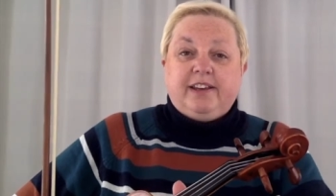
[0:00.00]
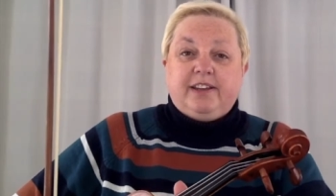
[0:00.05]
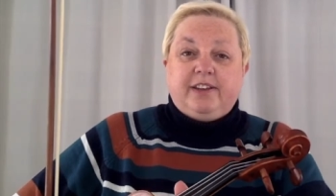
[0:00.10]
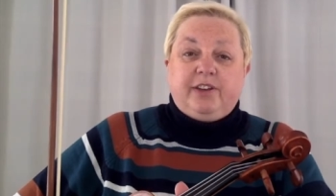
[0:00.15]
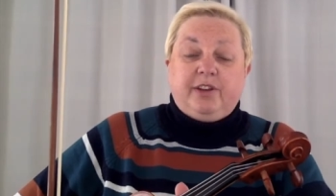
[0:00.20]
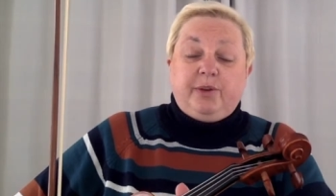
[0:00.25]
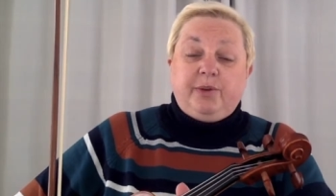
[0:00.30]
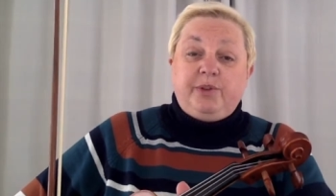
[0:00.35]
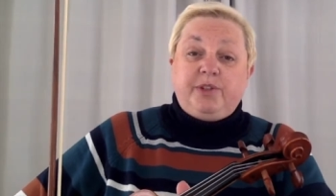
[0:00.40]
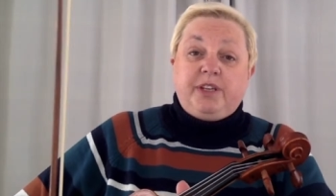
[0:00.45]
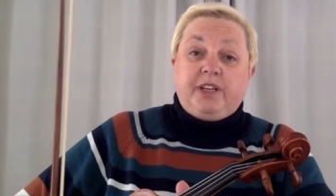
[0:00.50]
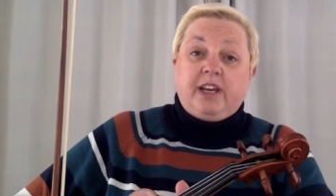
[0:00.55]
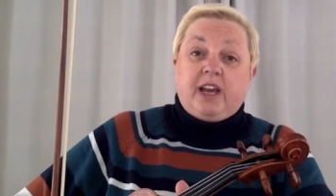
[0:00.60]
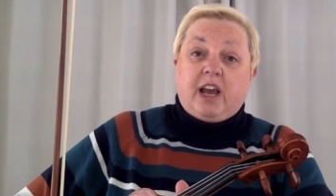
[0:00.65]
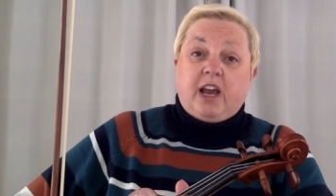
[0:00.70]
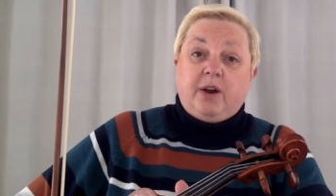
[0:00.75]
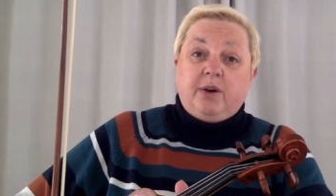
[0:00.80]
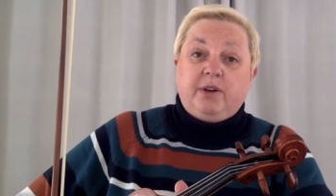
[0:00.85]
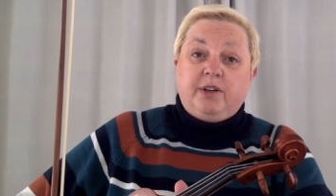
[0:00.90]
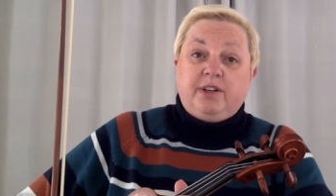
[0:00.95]
Using
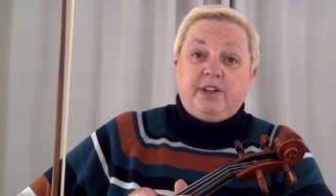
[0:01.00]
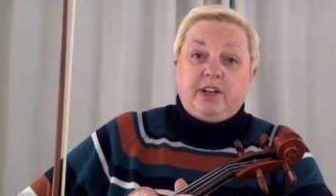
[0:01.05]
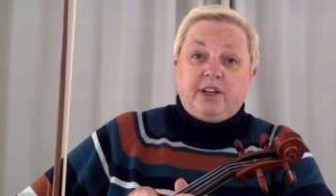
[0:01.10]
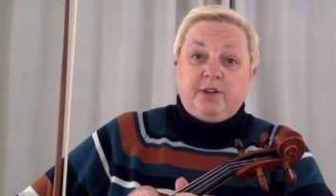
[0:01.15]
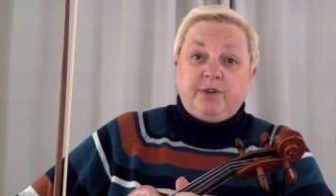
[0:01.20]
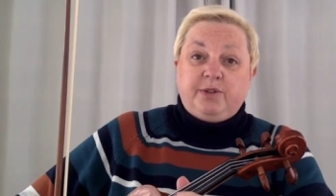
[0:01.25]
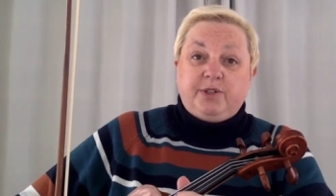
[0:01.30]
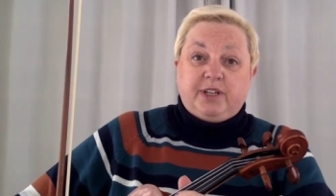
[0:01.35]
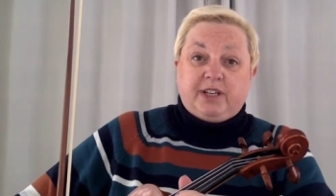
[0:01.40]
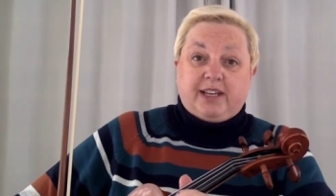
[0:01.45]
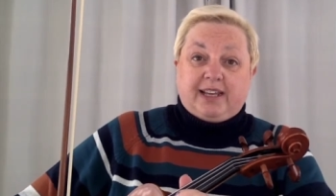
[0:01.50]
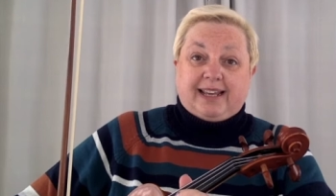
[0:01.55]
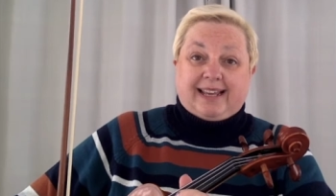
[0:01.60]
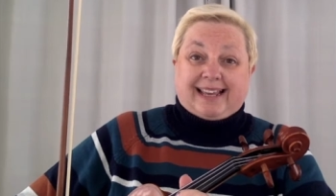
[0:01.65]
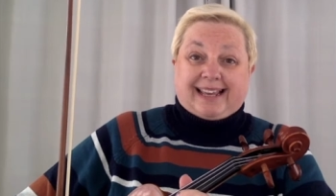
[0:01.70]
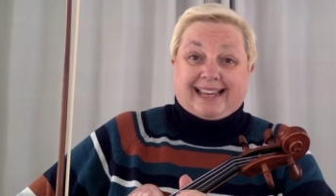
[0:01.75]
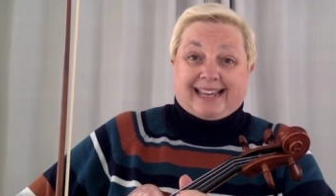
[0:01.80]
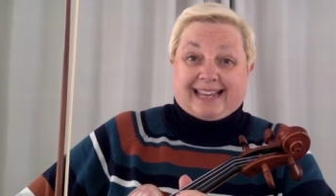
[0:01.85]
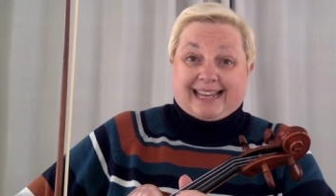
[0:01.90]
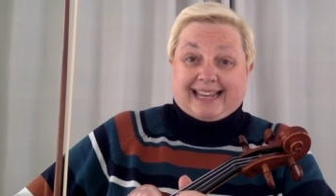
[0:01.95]
our note
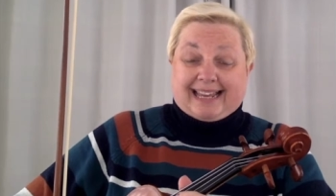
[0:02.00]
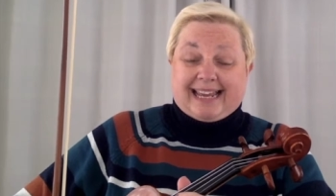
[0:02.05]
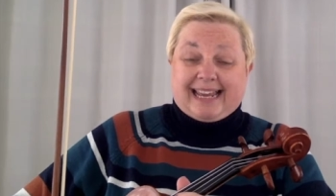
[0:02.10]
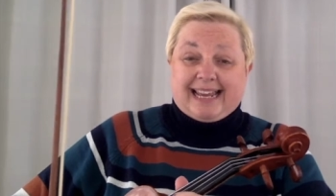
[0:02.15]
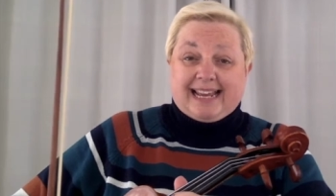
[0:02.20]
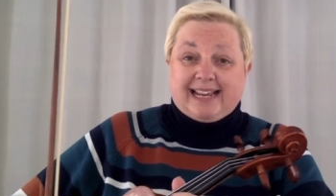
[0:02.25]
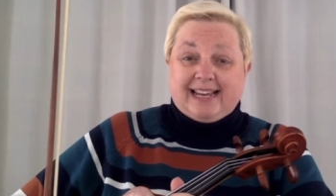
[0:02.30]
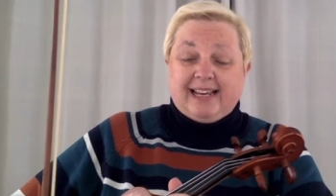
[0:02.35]
E,